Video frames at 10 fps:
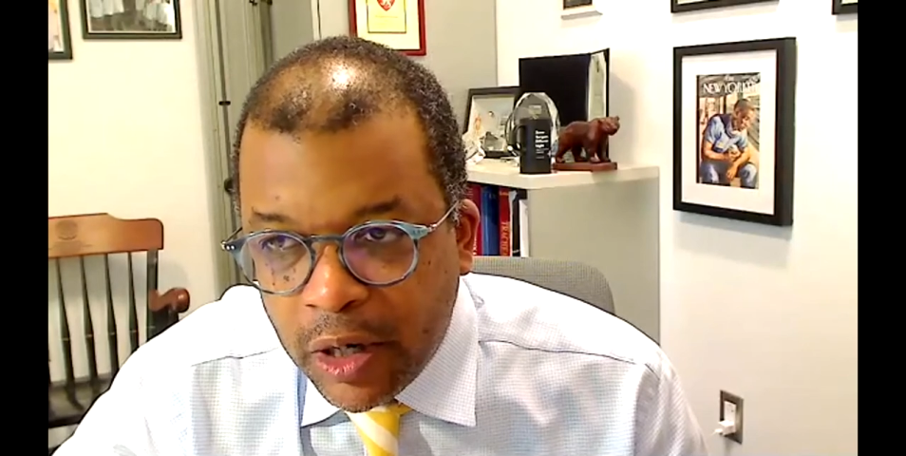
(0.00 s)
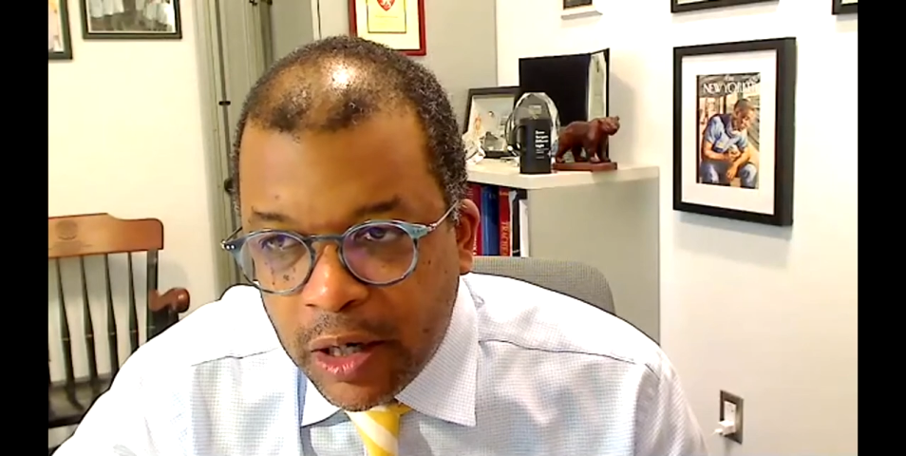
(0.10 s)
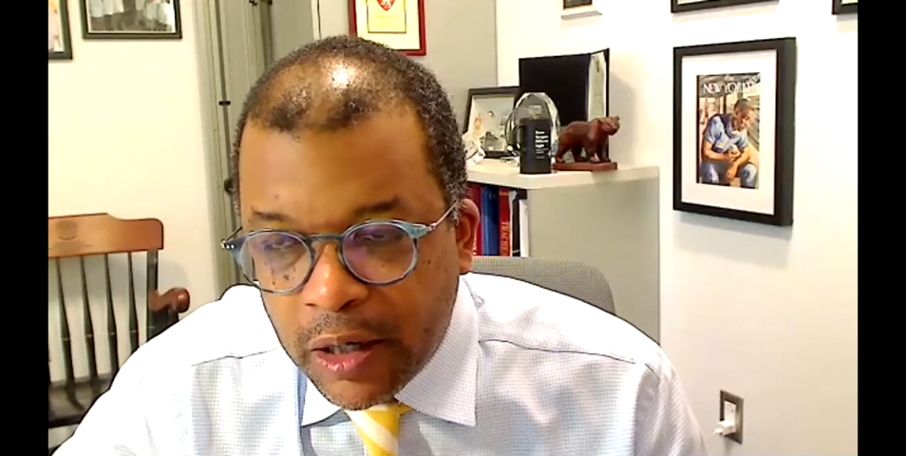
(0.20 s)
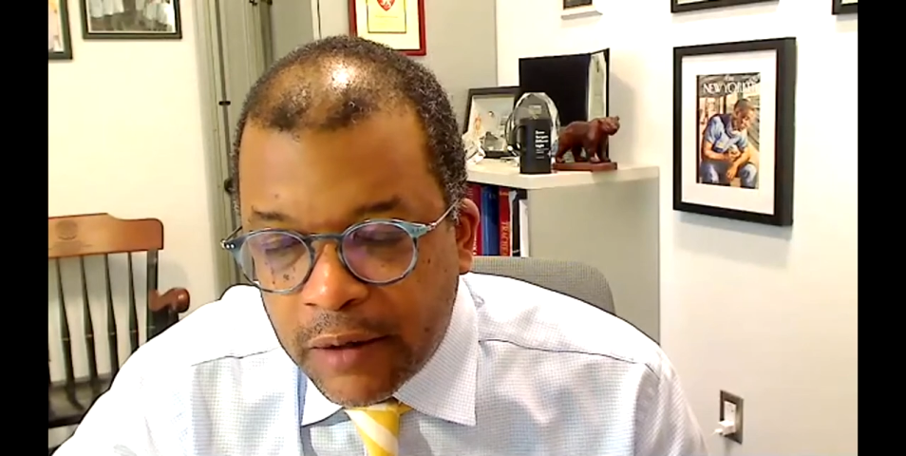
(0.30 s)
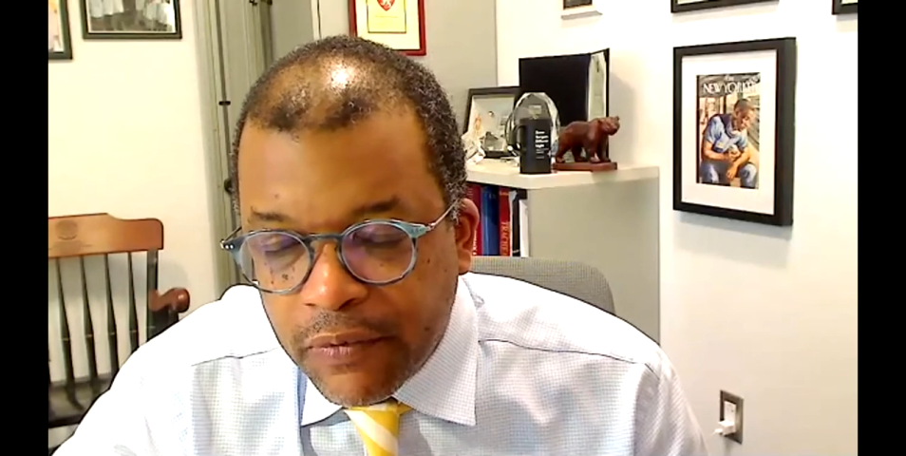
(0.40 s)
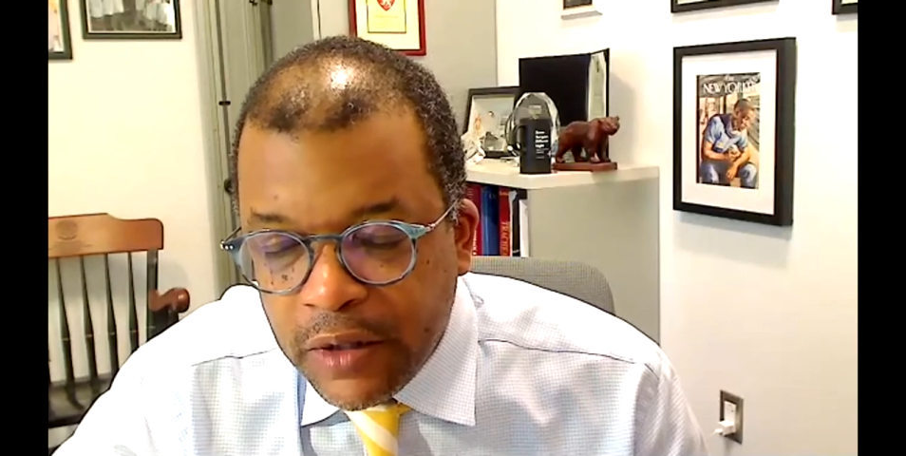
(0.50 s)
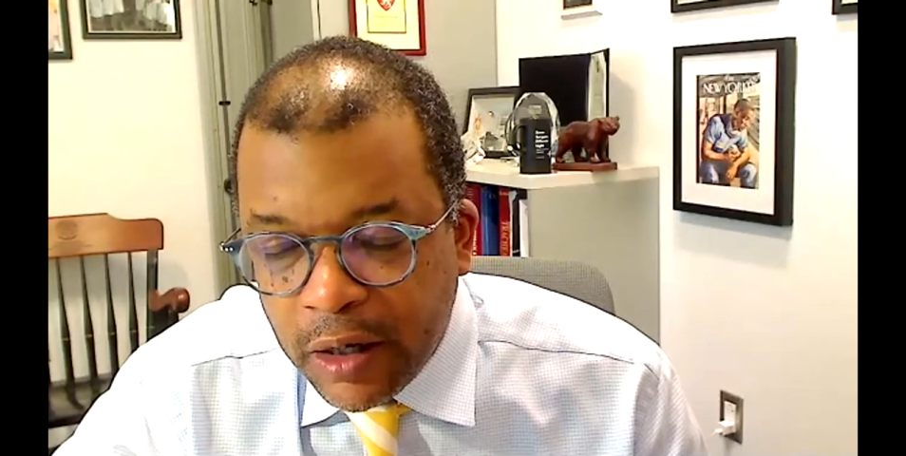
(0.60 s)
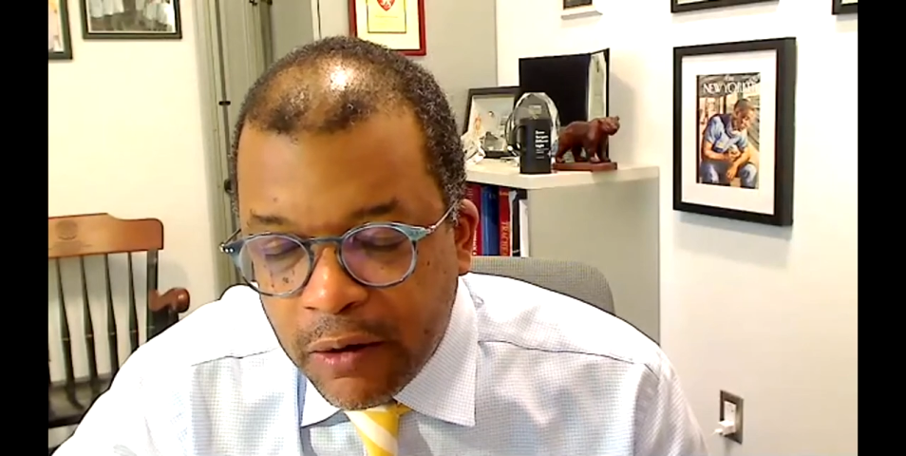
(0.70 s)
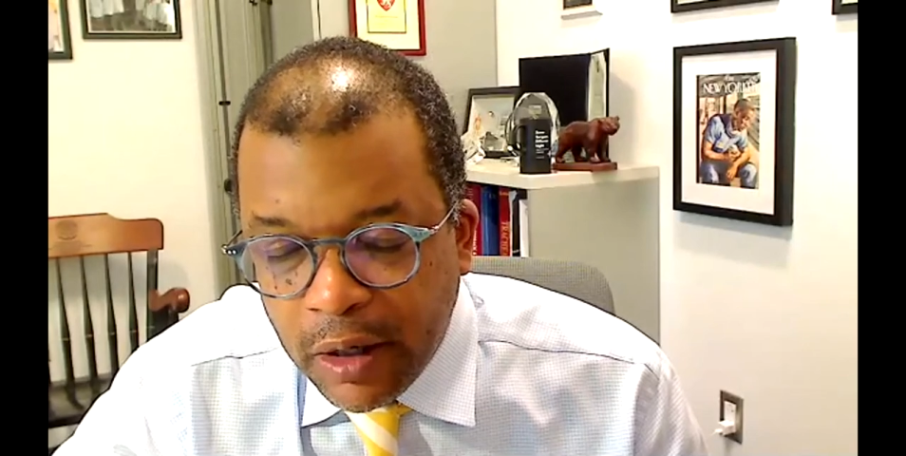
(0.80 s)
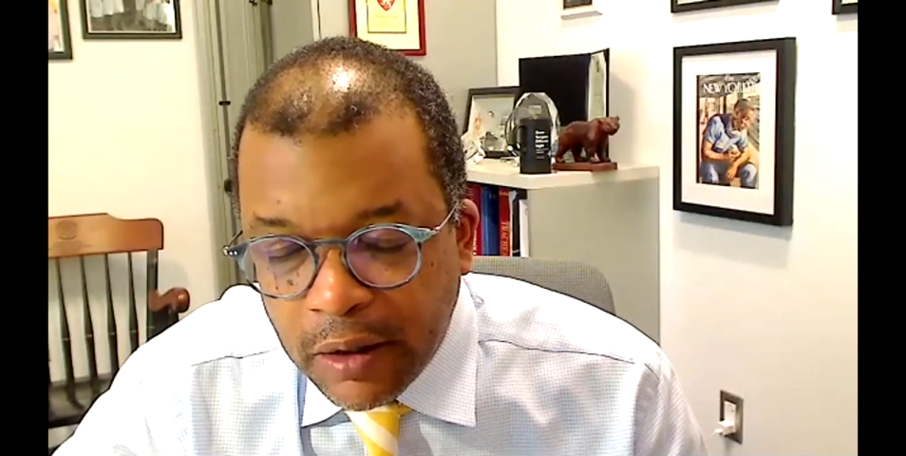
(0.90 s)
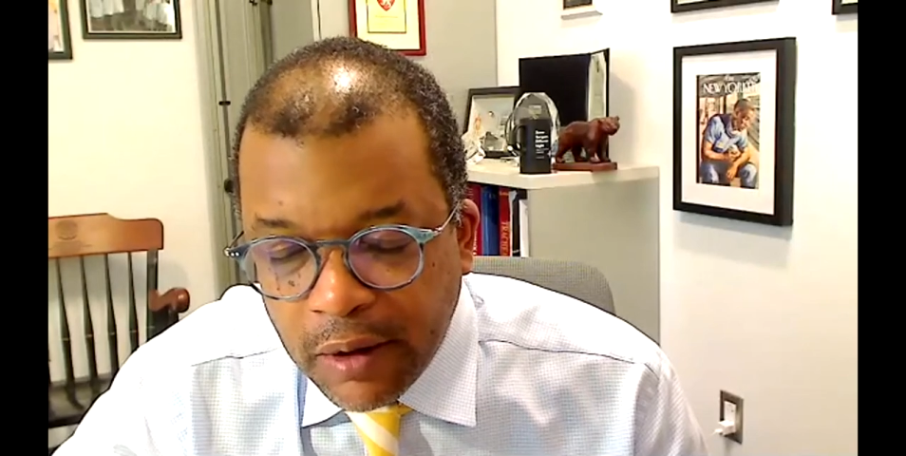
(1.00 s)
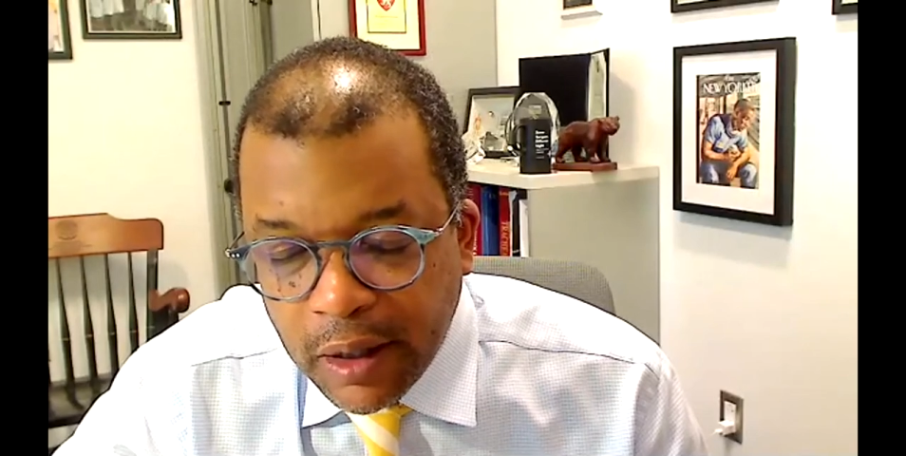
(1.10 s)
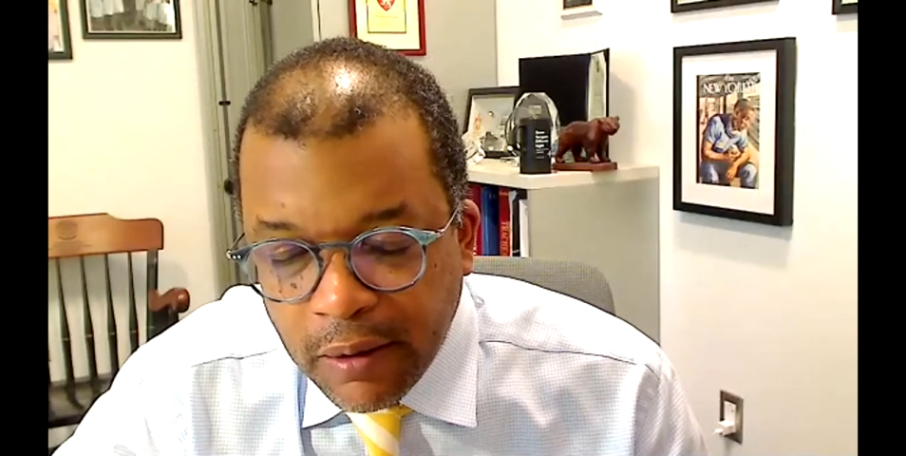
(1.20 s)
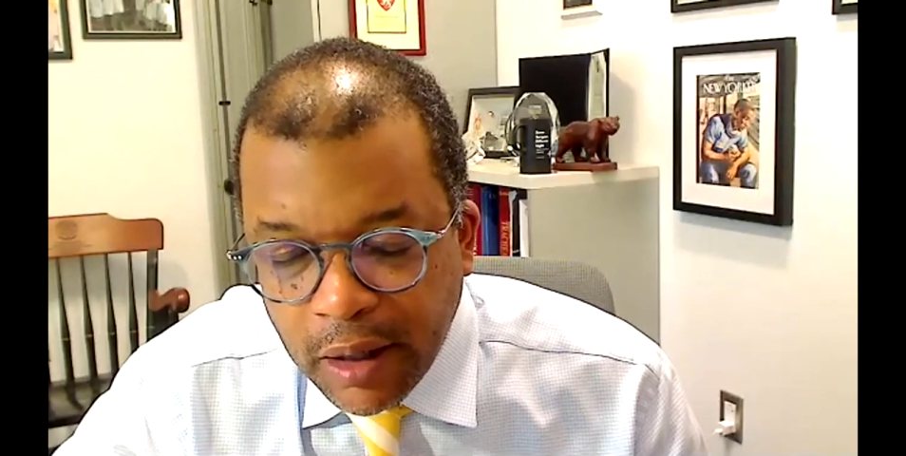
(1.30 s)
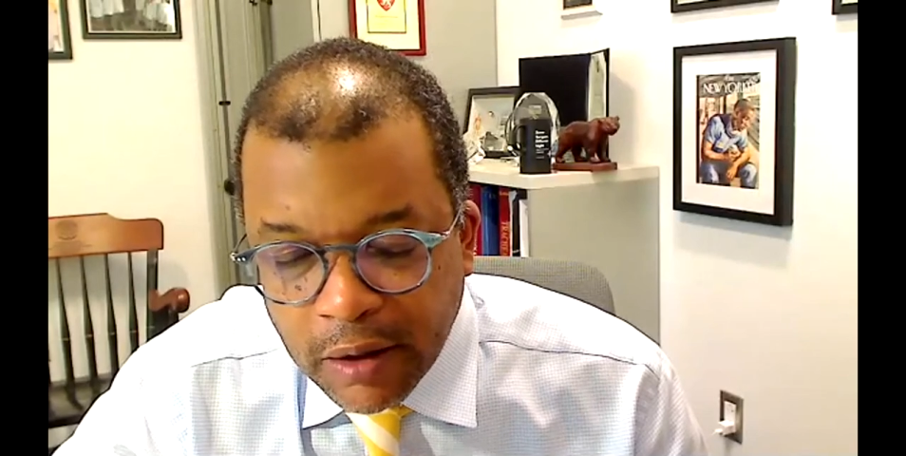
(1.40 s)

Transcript: where you know a,